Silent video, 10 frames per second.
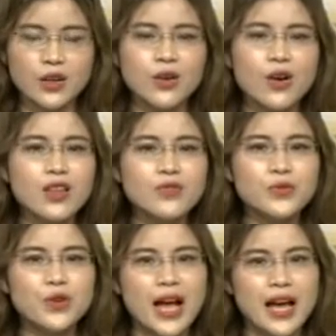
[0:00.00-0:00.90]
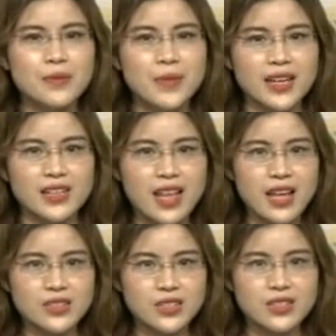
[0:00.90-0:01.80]
colorful handmade
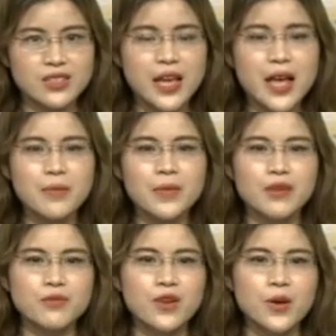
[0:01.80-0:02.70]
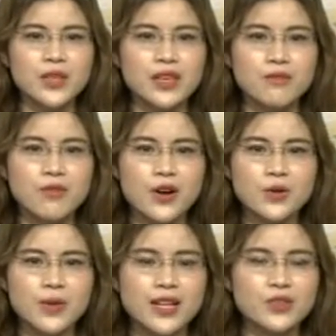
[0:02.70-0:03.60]
lanterns made from the
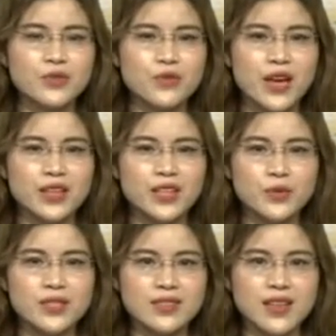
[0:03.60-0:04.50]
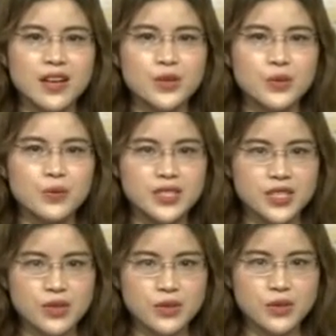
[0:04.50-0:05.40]
environmental-friendly recycled
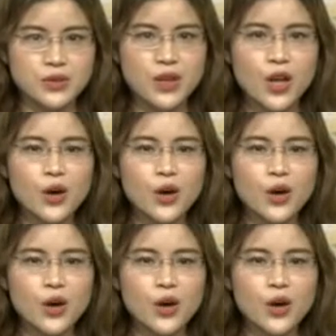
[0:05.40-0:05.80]
materials,